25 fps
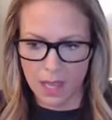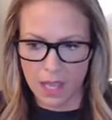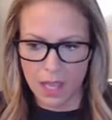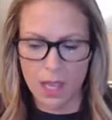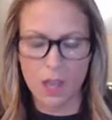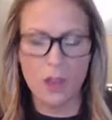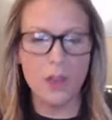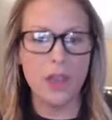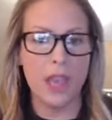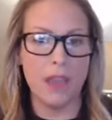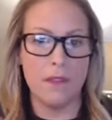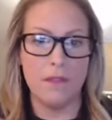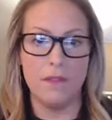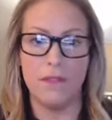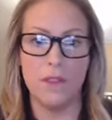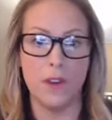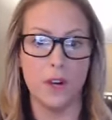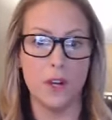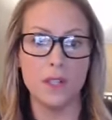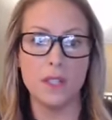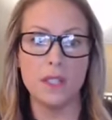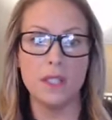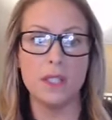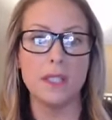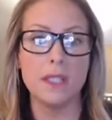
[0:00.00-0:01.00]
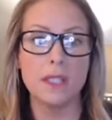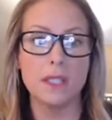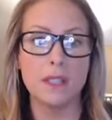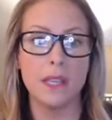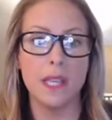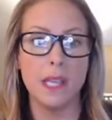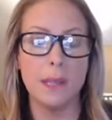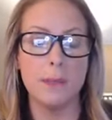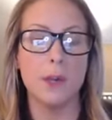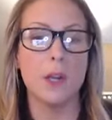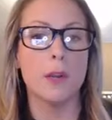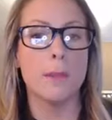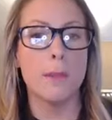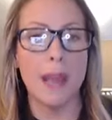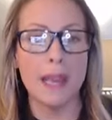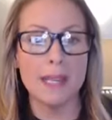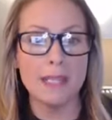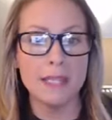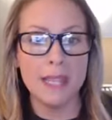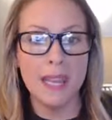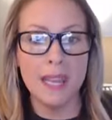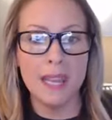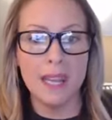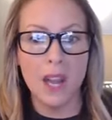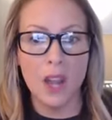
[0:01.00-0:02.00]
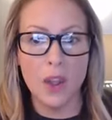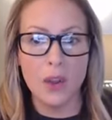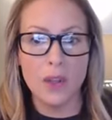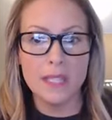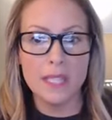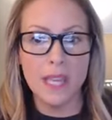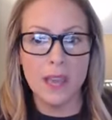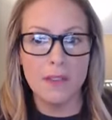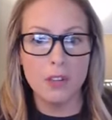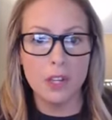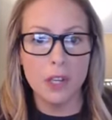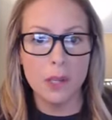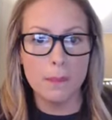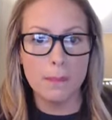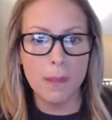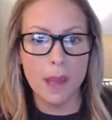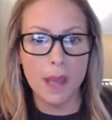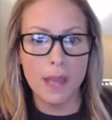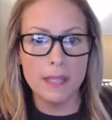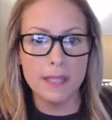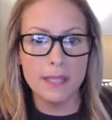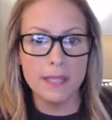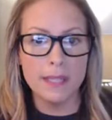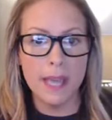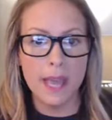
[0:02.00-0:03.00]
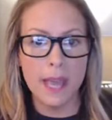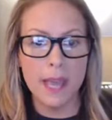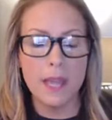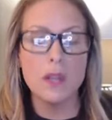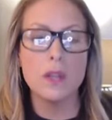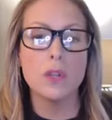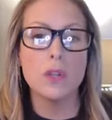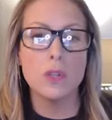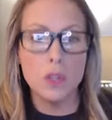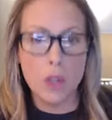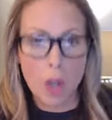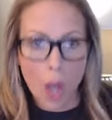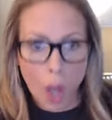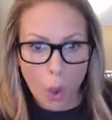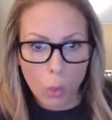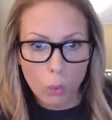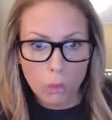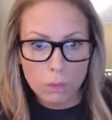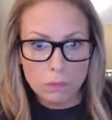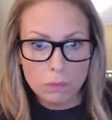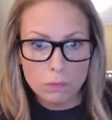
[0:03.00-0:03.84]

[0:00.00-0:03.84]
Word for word: okay, first disclaimer, am I saying I always have a good mindset? No.